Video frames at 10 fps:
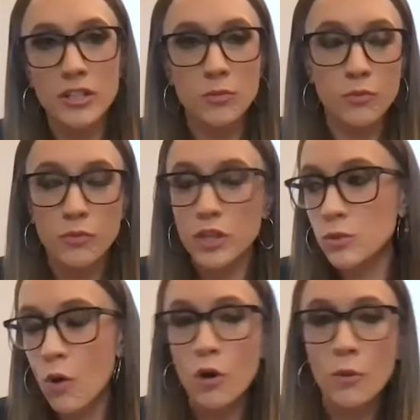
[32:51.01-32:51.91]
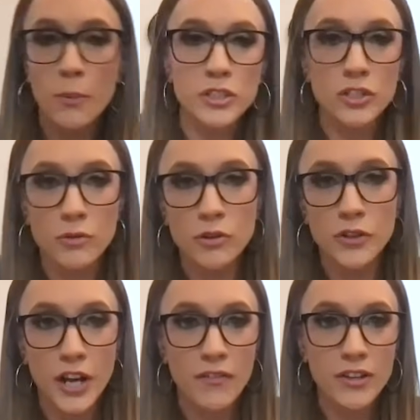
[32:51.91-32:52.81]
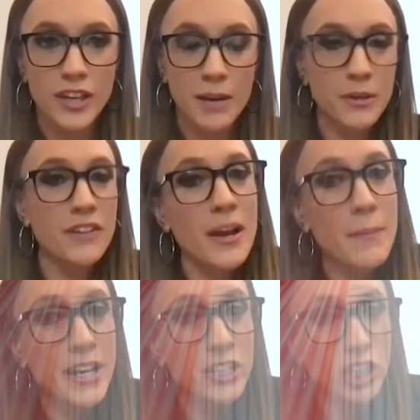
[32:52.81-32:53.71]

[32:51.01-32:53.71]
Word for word: These these woke pussies are ruining everything. But if I make a